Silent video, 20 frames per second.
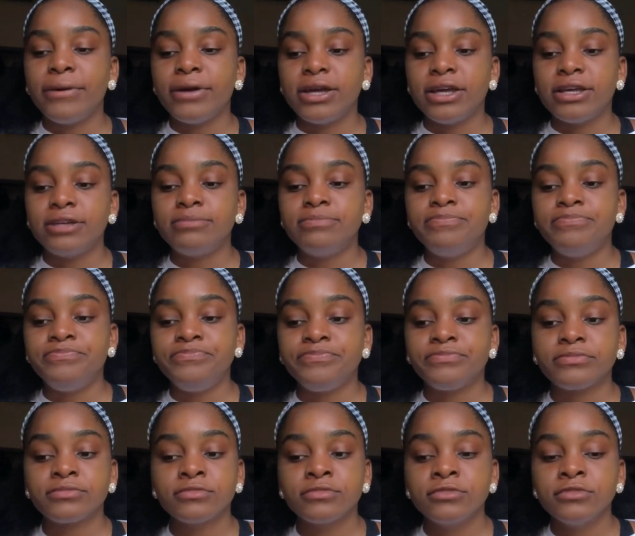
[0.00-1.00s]
but
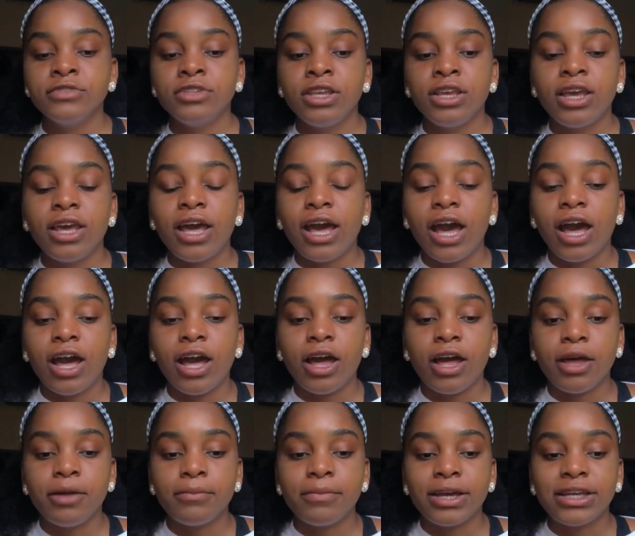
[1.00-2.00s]

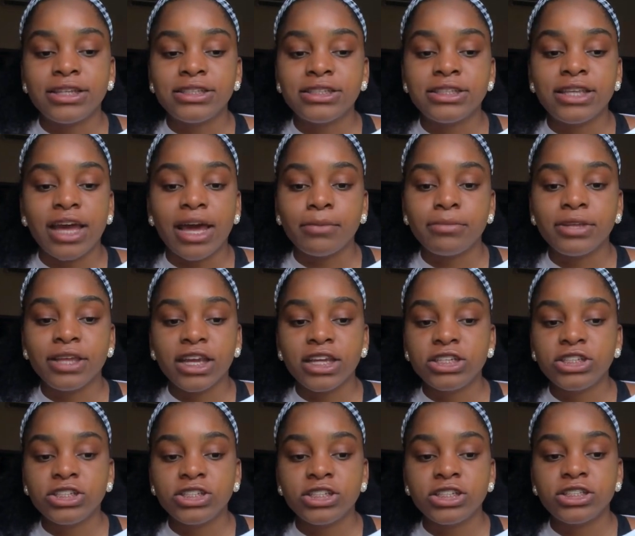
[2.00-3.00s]
um, I did the
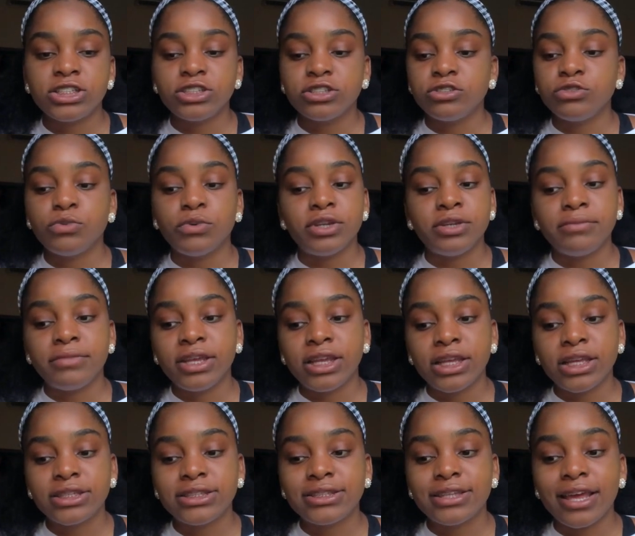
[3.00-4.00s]
application took 20
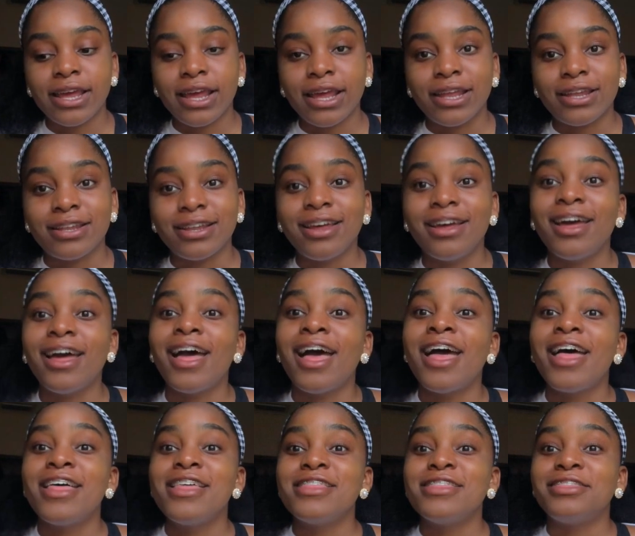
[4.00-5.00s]
minutes and
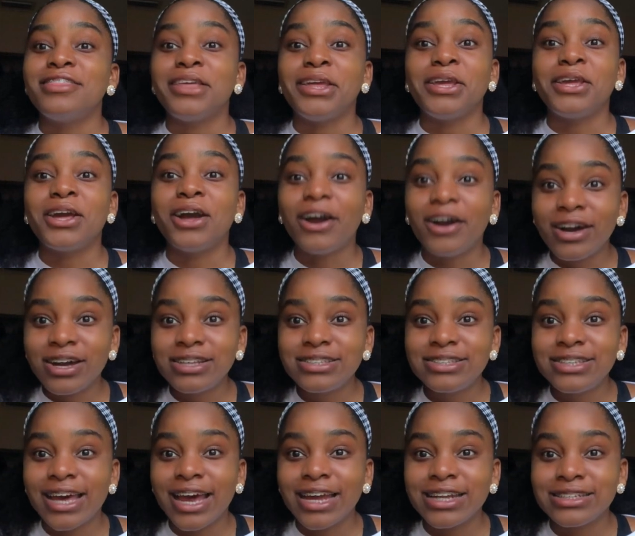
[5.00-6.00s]
they
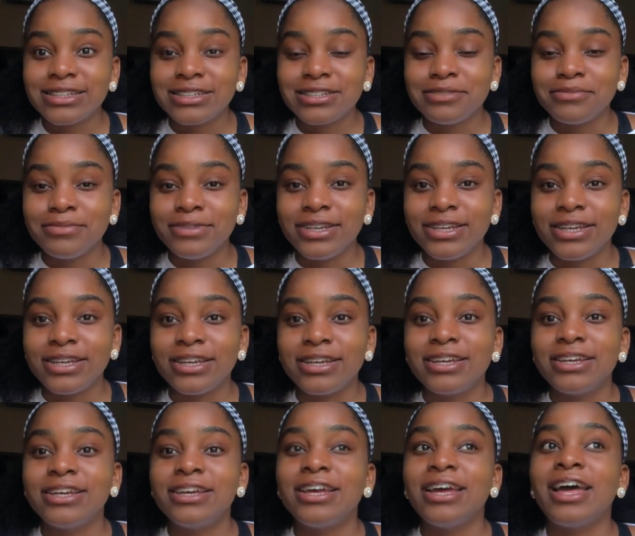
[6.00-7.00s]
contacted
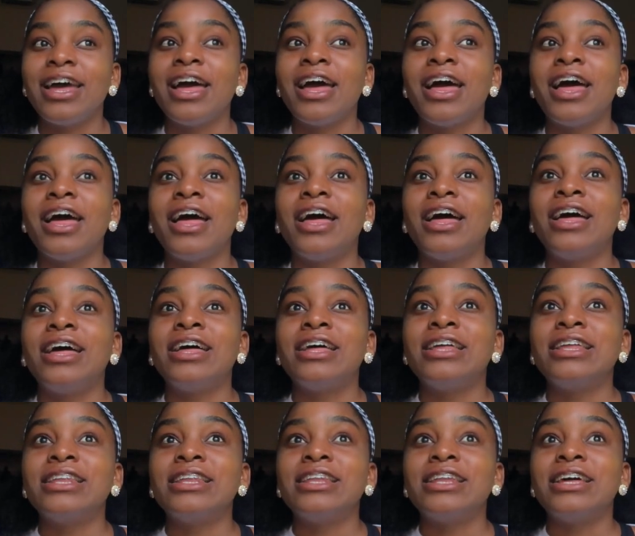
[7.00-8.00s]
me
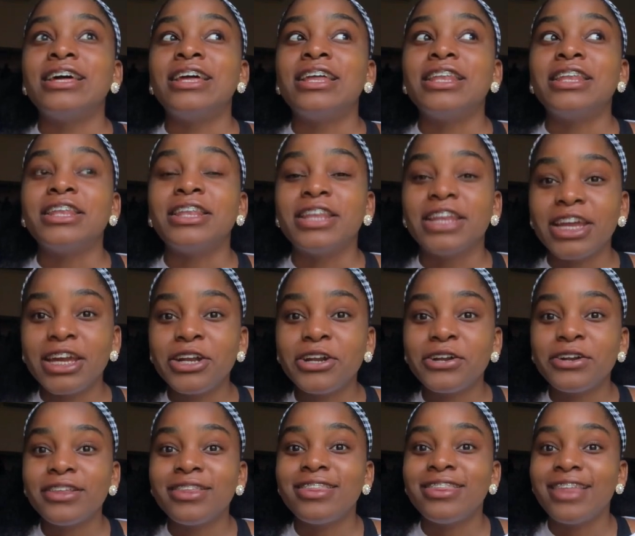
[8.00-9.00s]

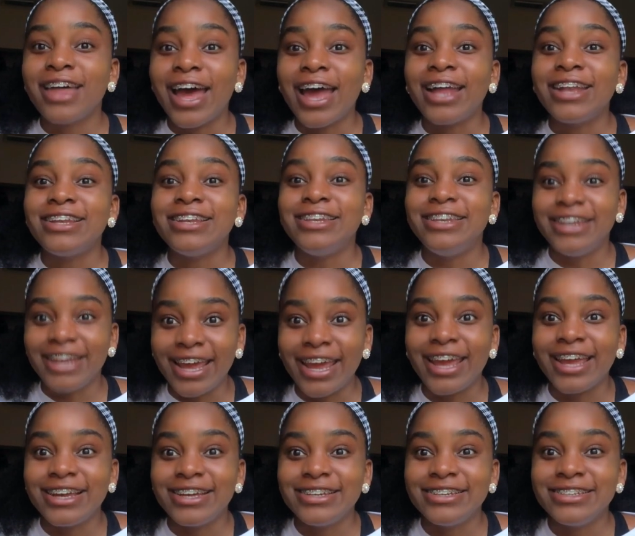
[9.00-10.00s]
later that
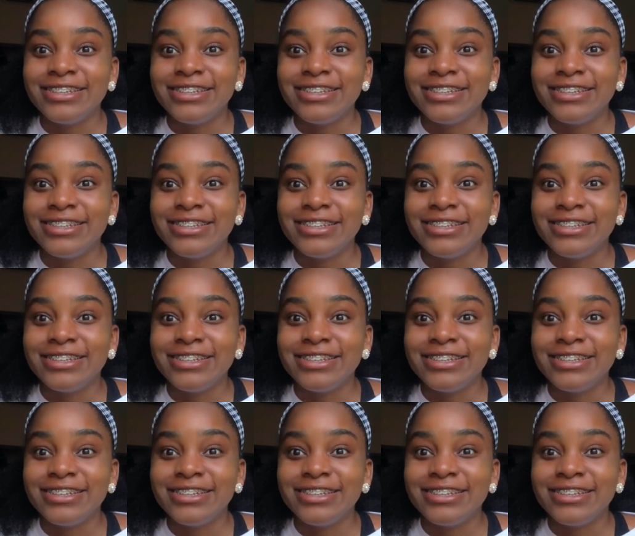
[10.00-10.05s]
day